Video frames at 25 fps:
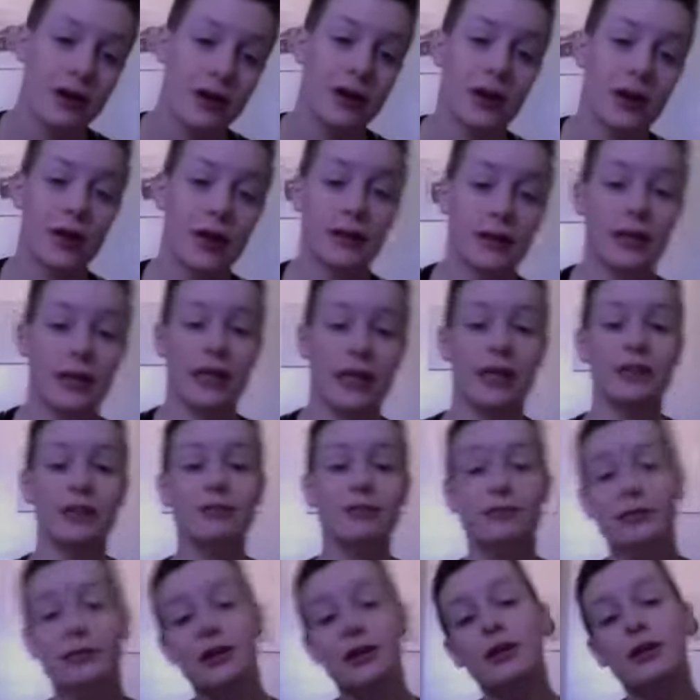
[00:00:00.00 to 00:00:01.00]
and
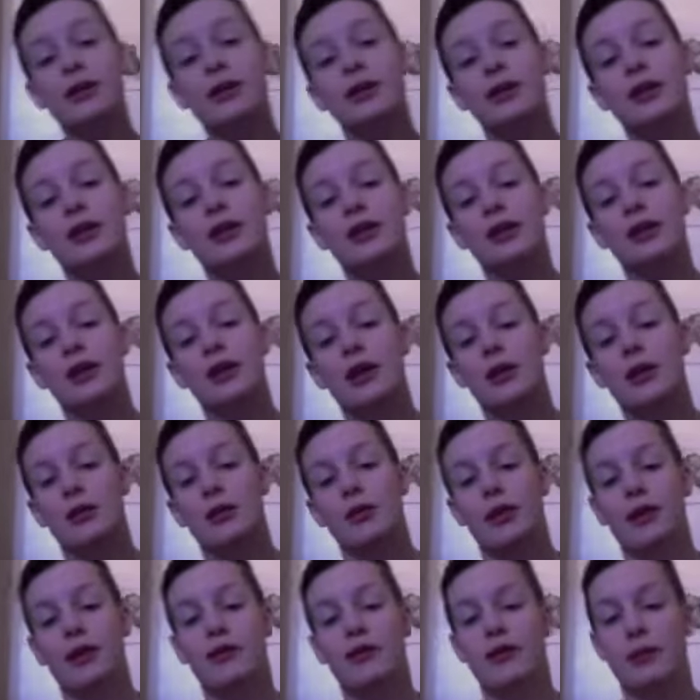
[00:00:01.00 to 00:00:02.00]
then we
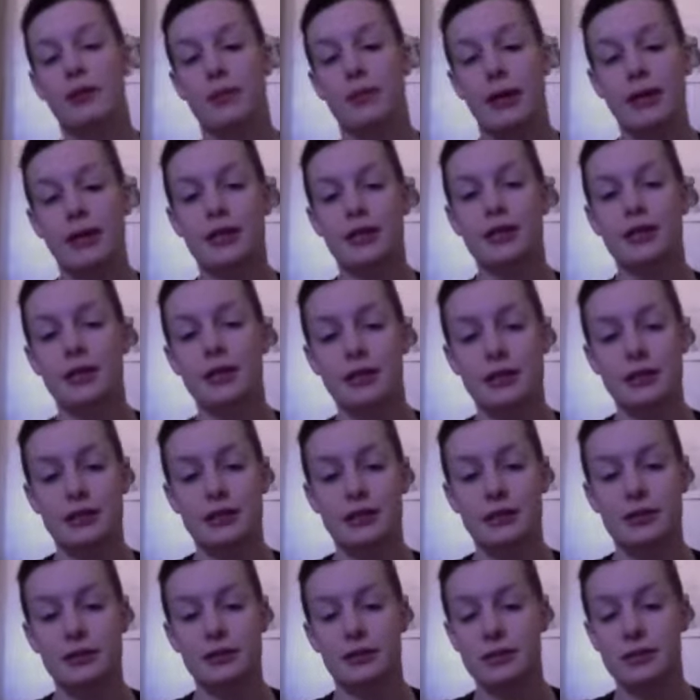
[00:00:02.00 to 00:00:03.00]
have a binded
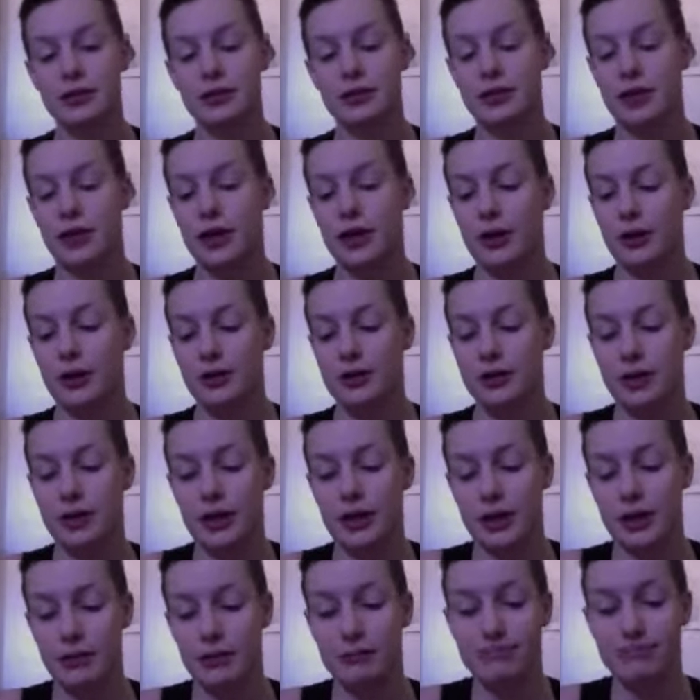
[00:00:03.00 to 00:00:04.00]
chest. So
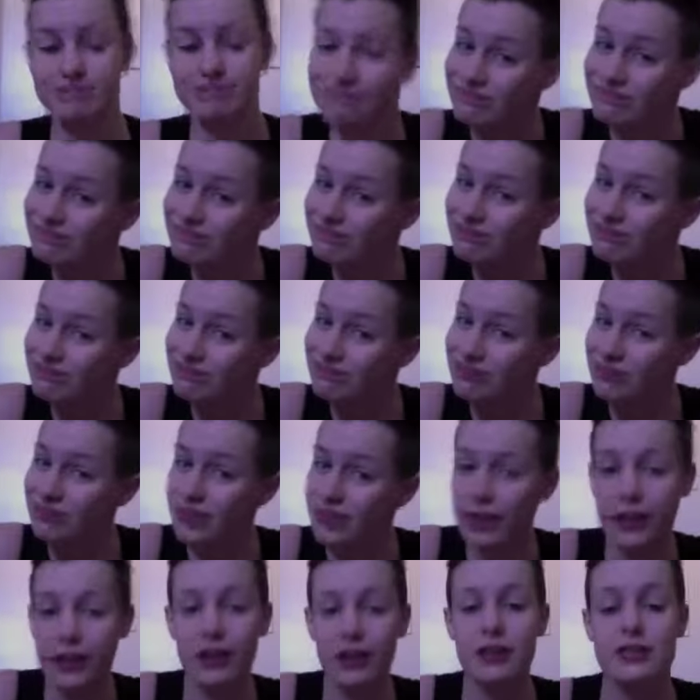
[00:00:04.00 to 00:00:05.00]
ta-da,
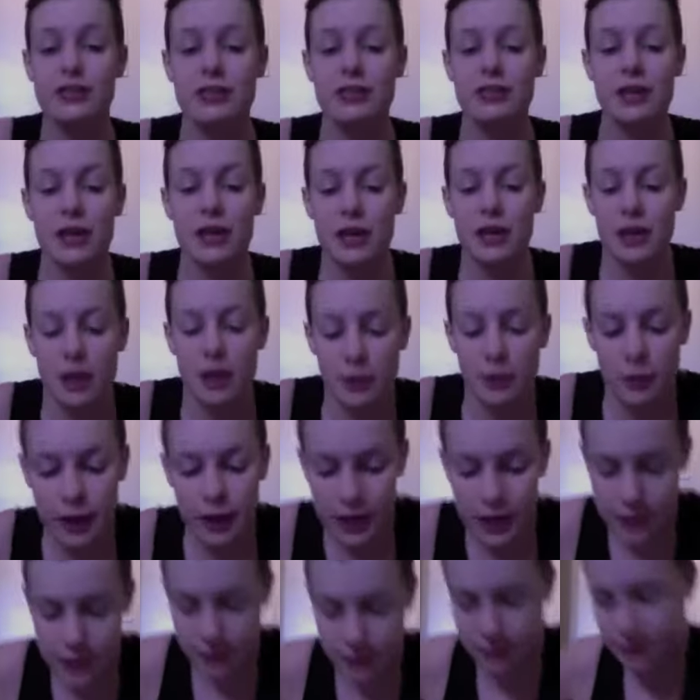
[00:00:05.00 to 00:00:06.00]
here it is. What I
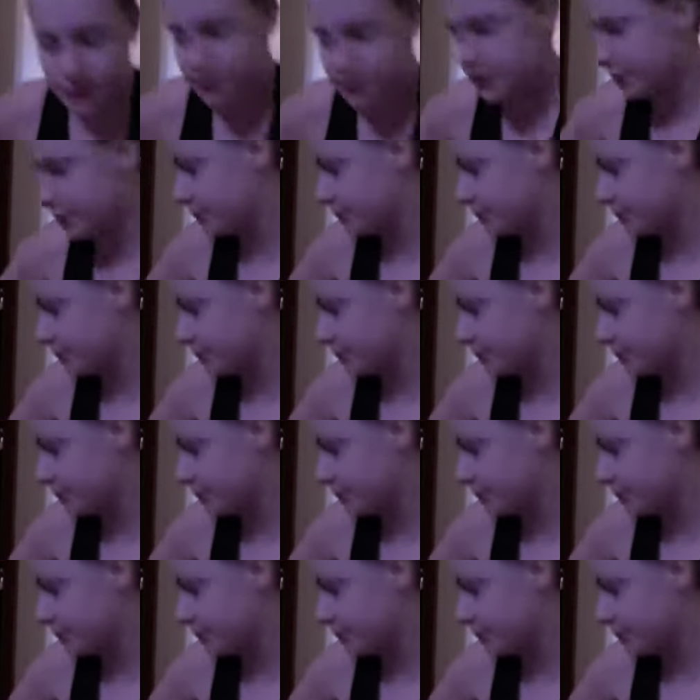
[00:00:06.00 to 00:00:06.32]
do is